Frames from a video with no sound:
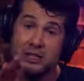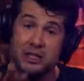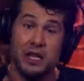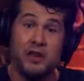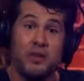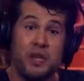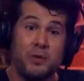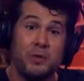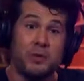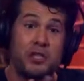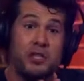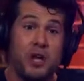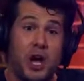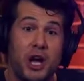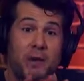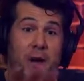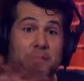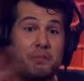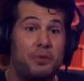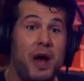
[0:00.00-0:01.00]
is another thing when they
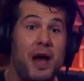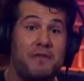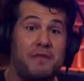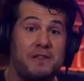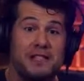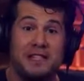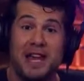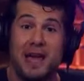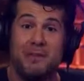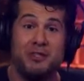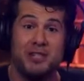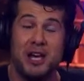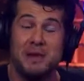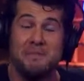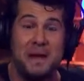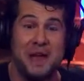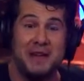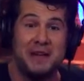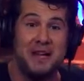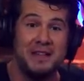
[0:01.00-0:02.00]
talk about profits and
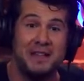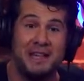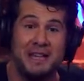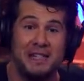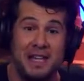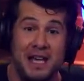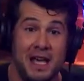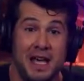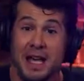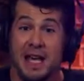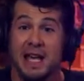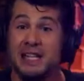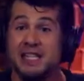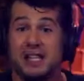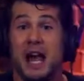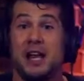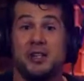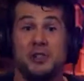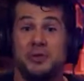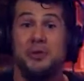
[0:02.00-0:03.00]
Amazon paying nothing. It's
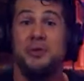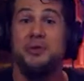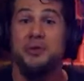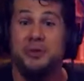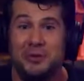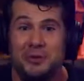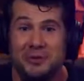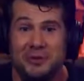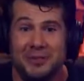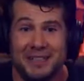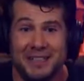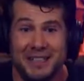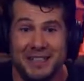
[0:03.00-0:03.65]
not true.